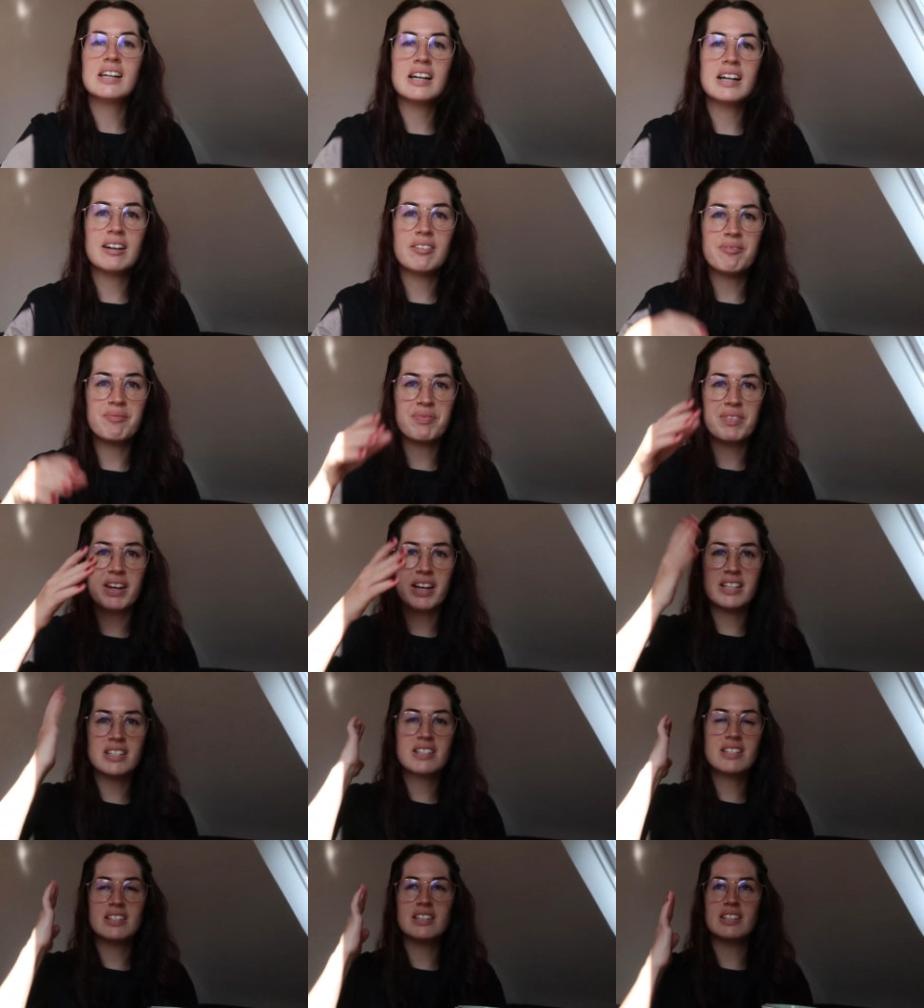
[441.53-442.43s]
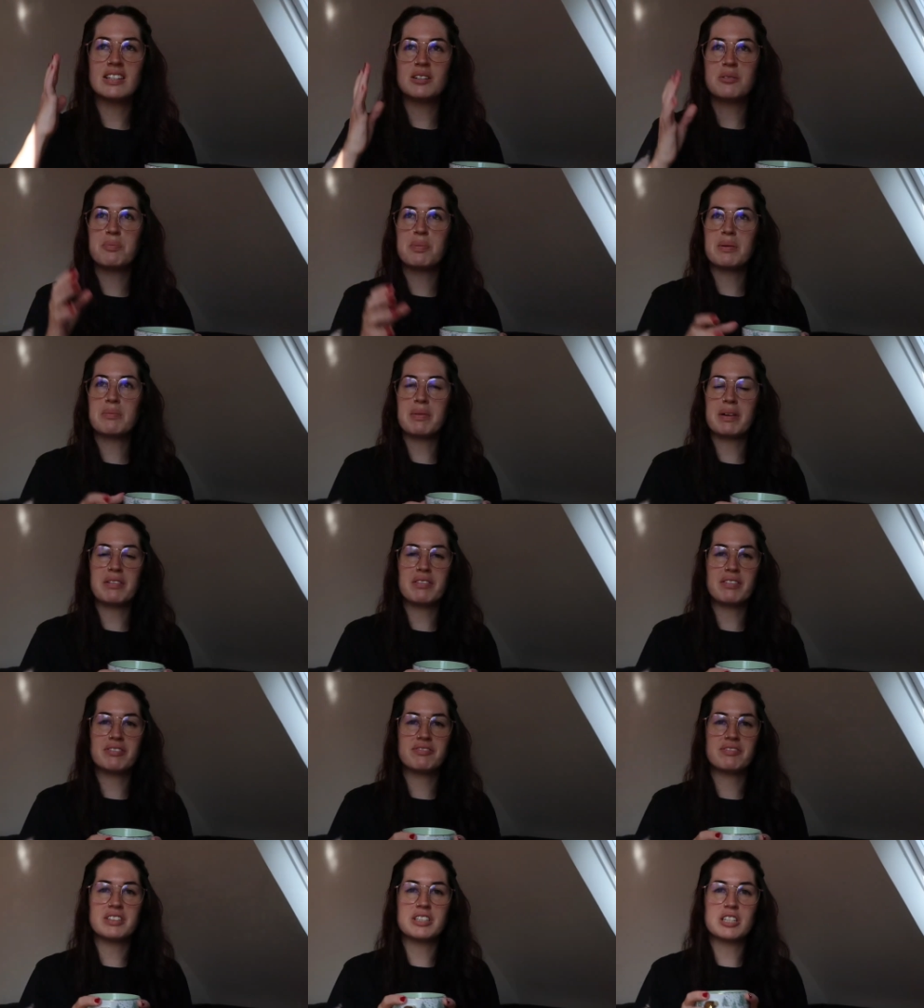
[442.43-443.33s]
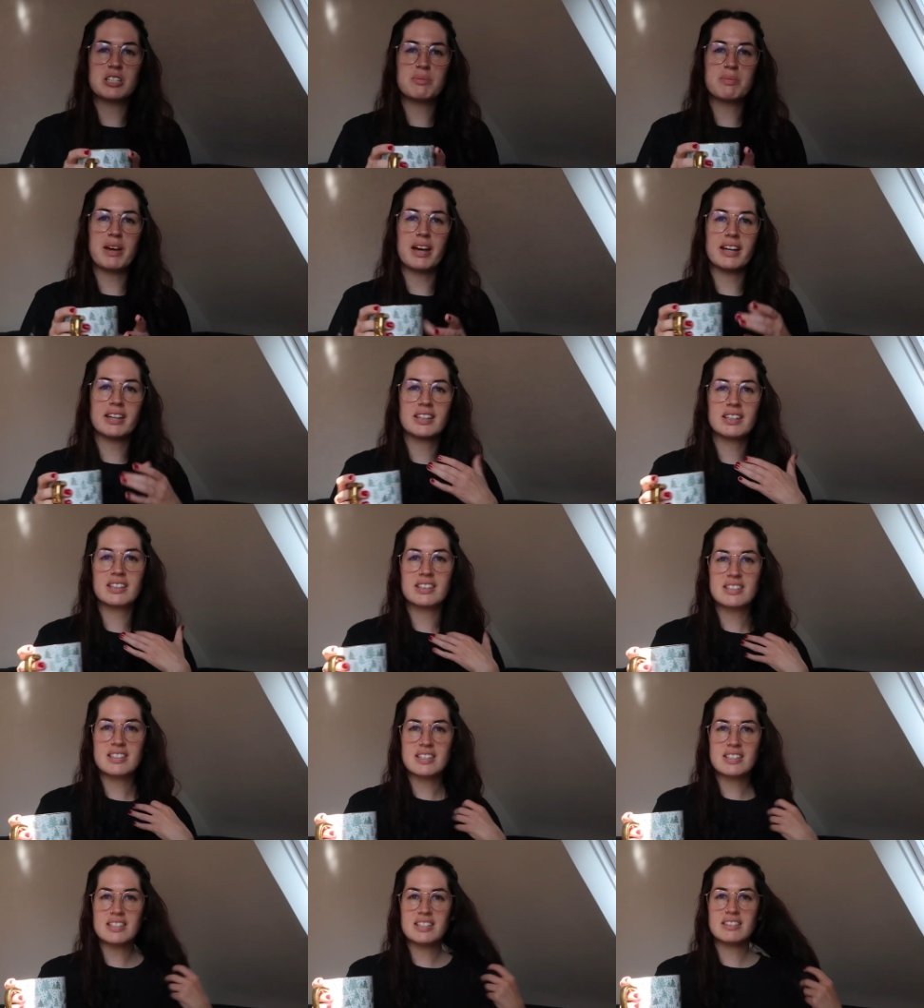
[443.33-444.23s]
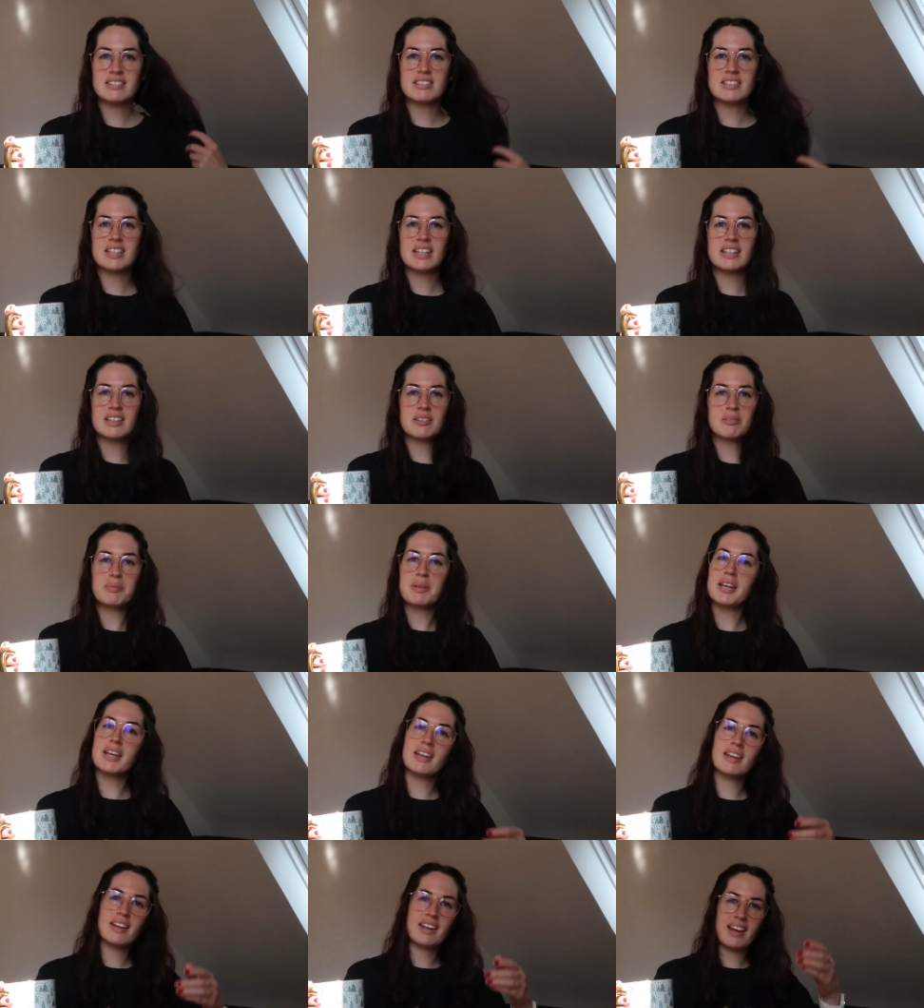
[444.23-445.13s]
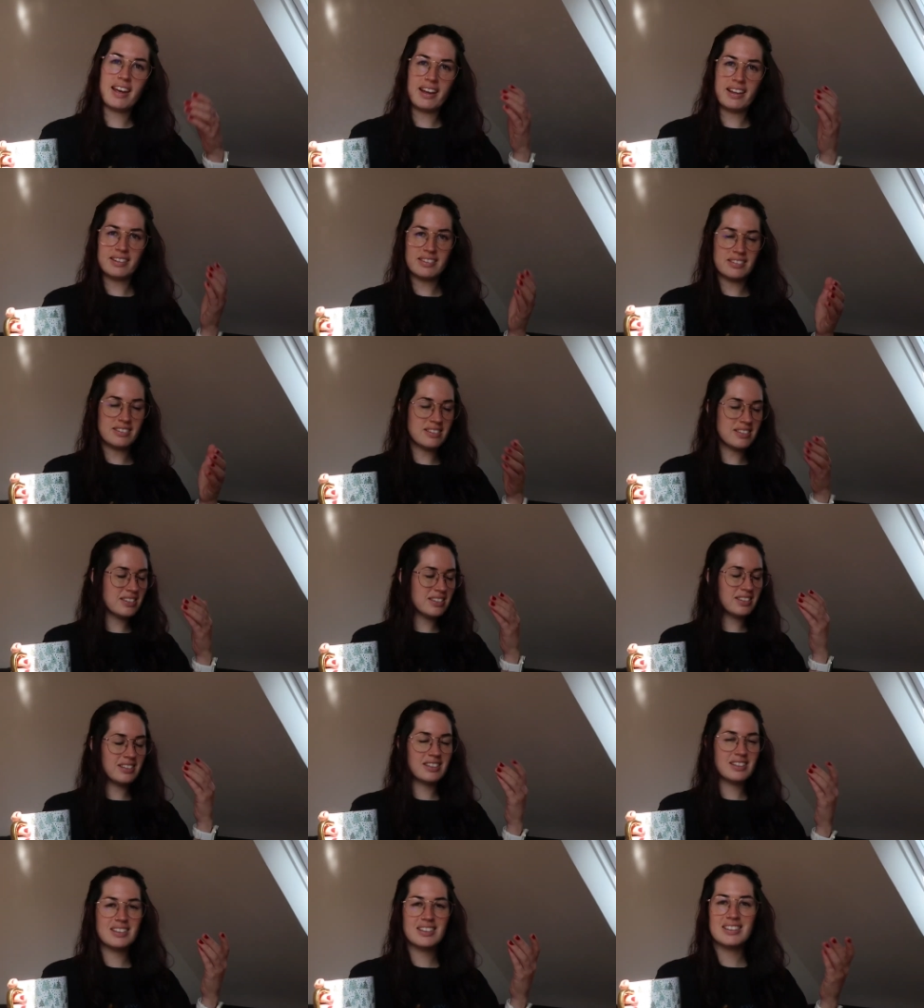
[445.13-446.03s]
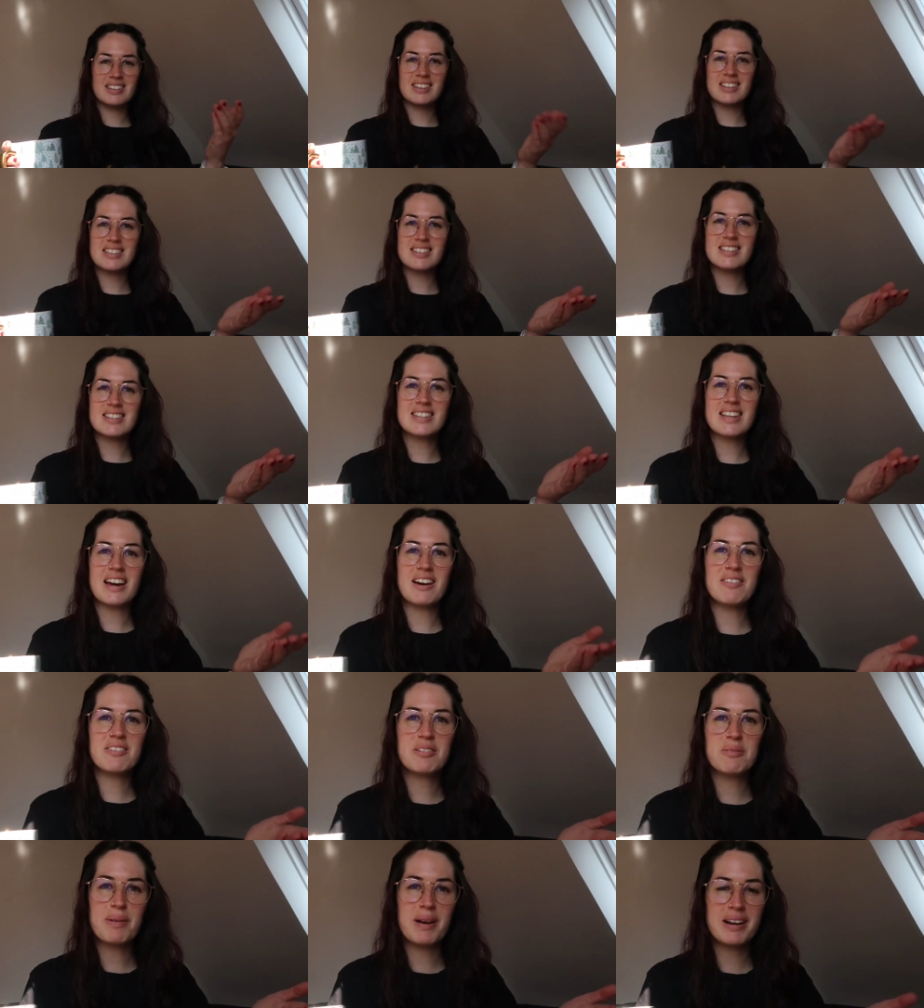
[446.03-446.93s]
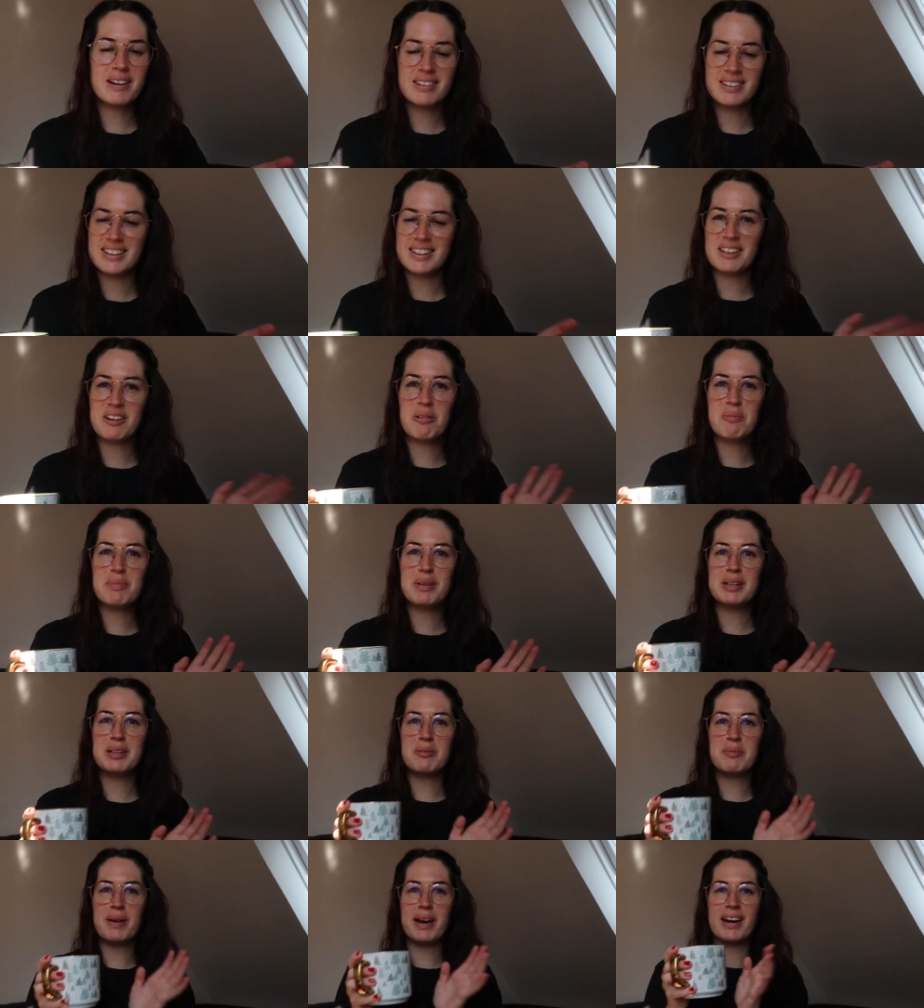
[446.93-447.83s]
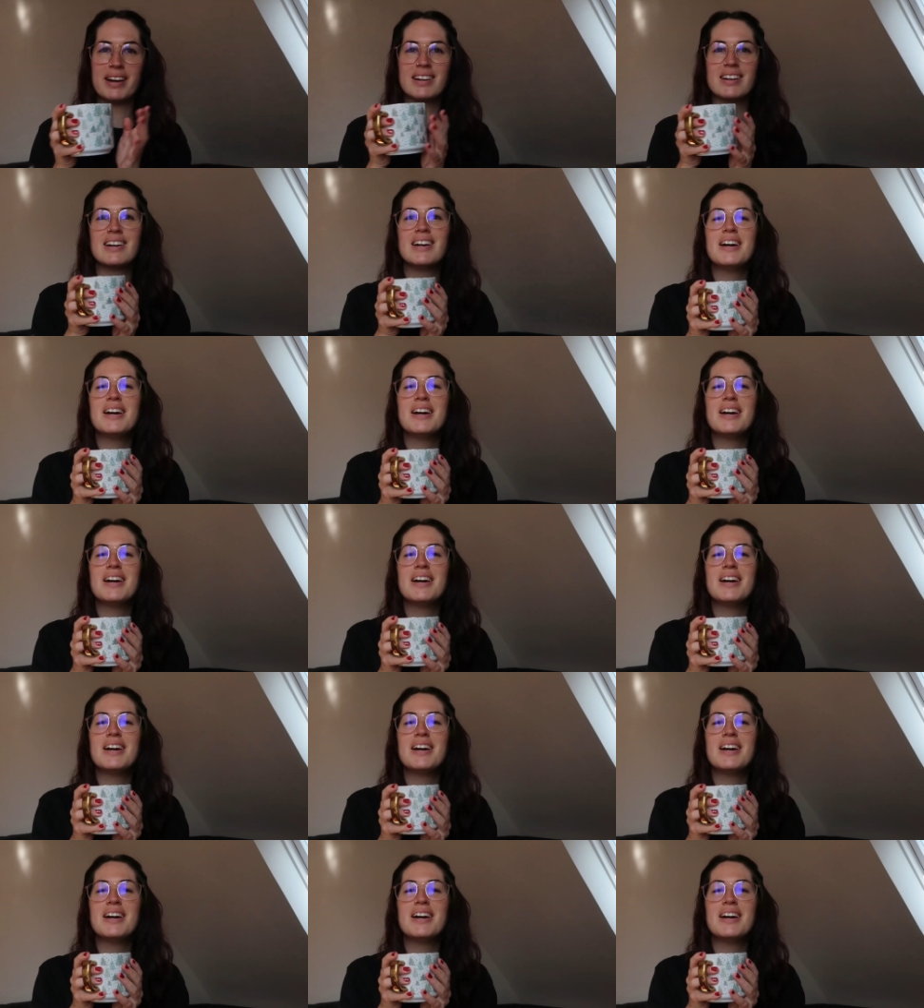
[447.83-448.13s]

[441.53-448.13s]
I just needed to pin my fringe back because it's irritating me, and this is how it apparently got pinned back.